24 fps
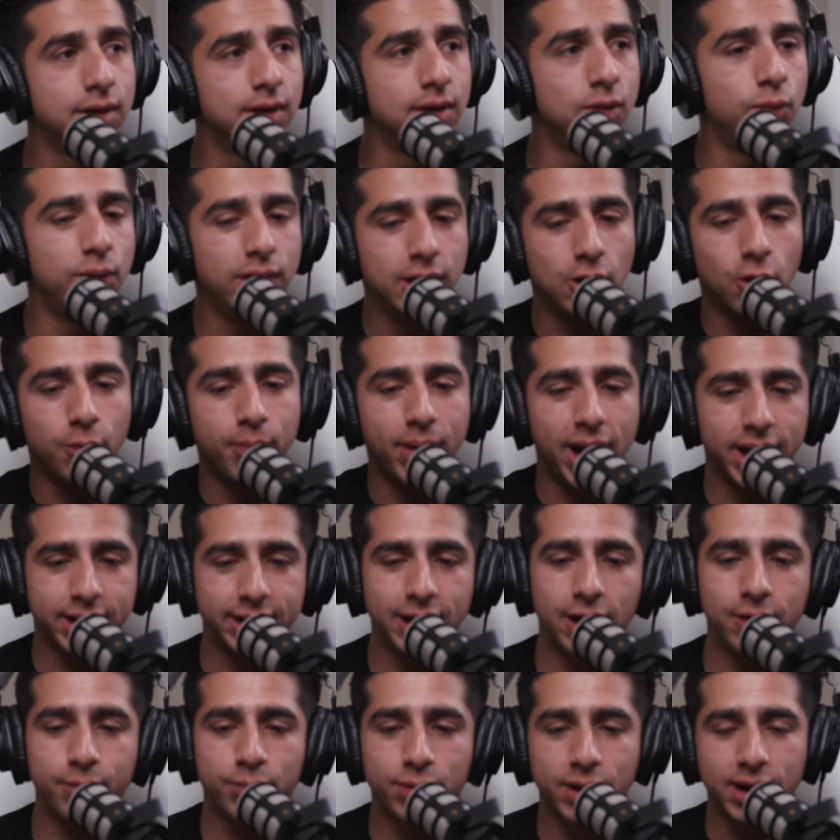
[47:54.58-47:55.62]
We can go back
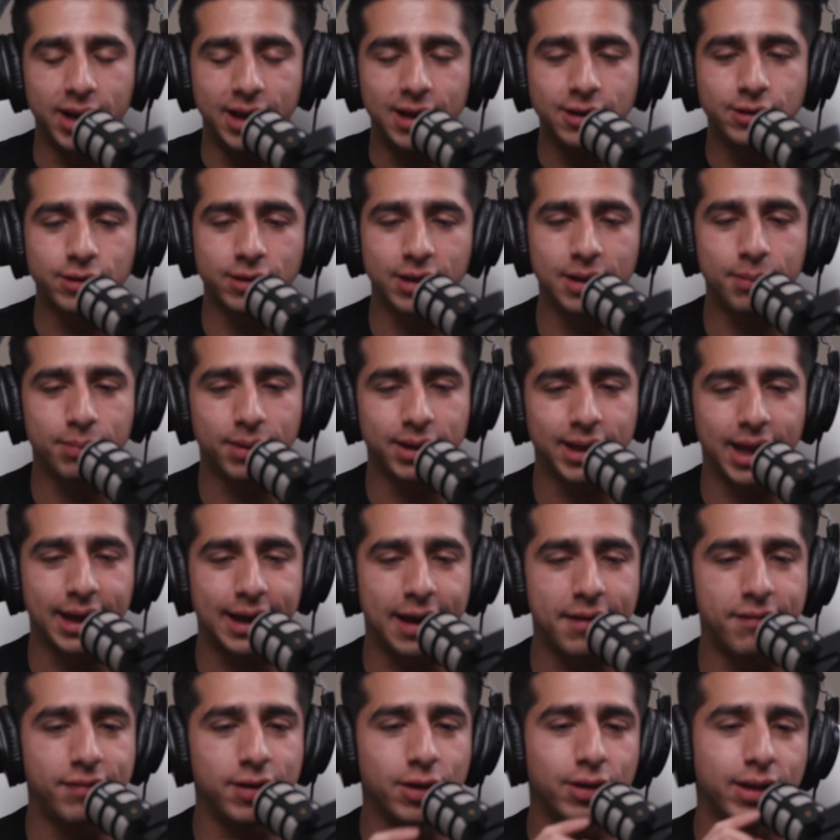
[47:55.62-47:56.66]
down pretty easily, but like
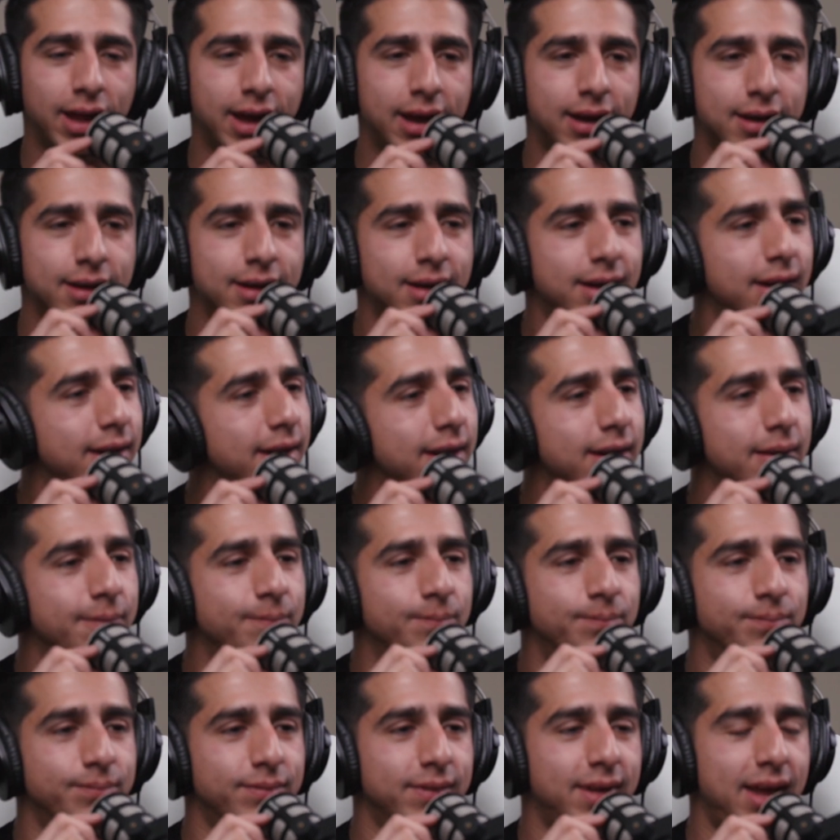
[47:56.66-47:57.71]
I feel like
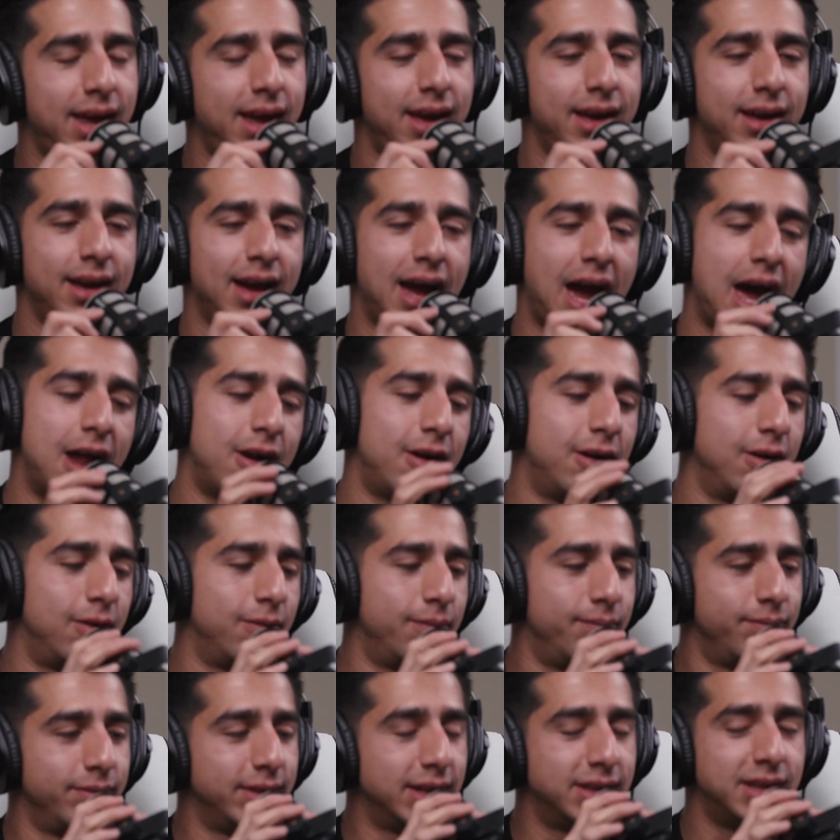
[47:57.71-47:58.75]
I don't know.
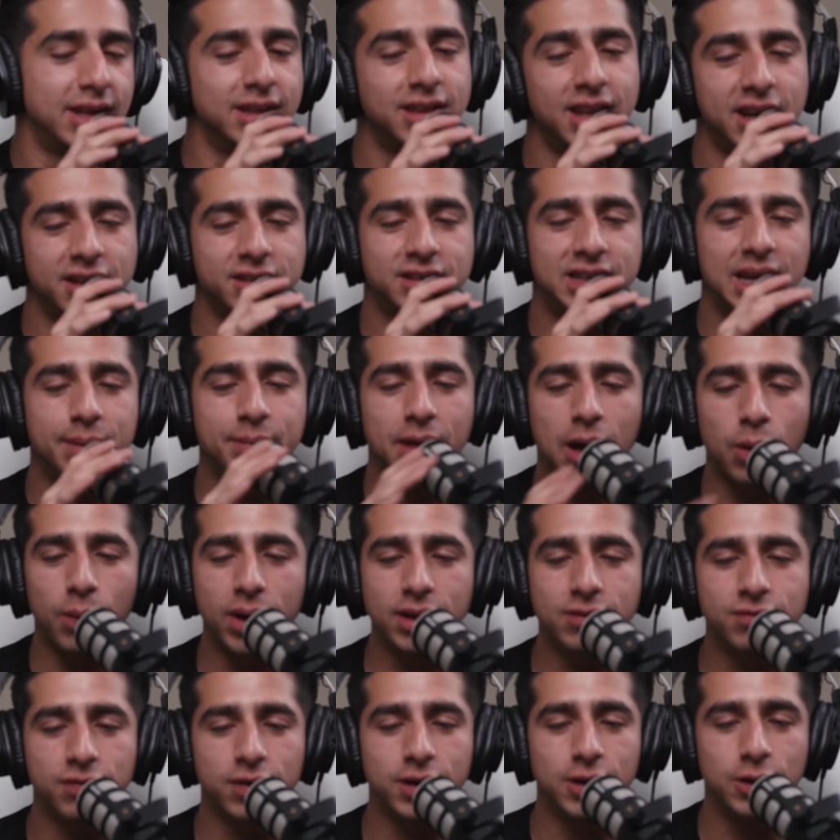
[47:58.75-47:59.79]
Did it seem that way
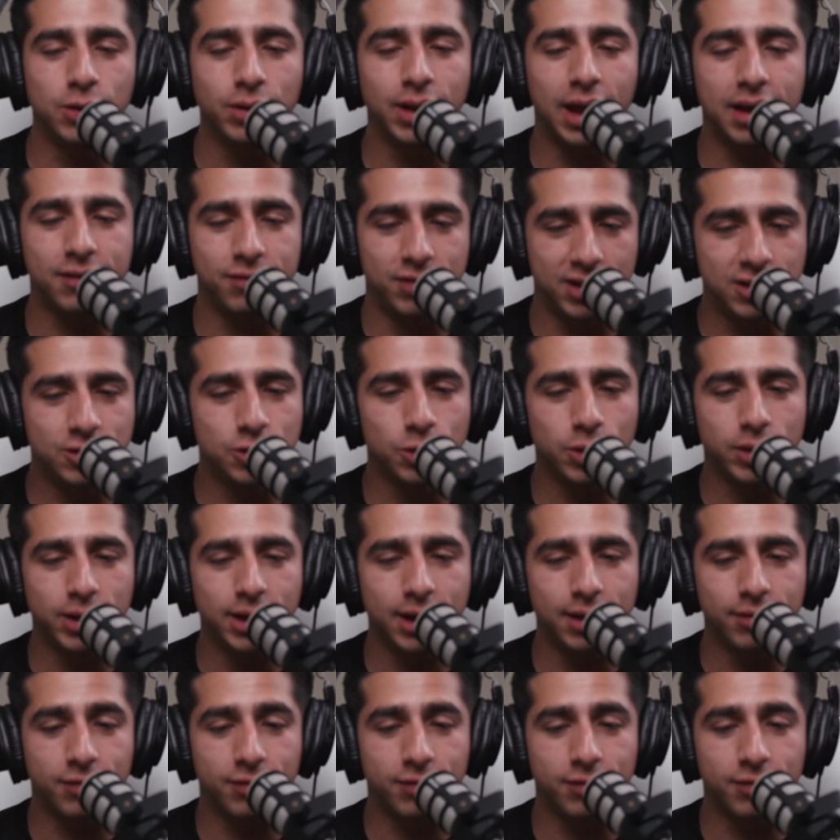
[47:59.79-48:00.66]
for you, like visually?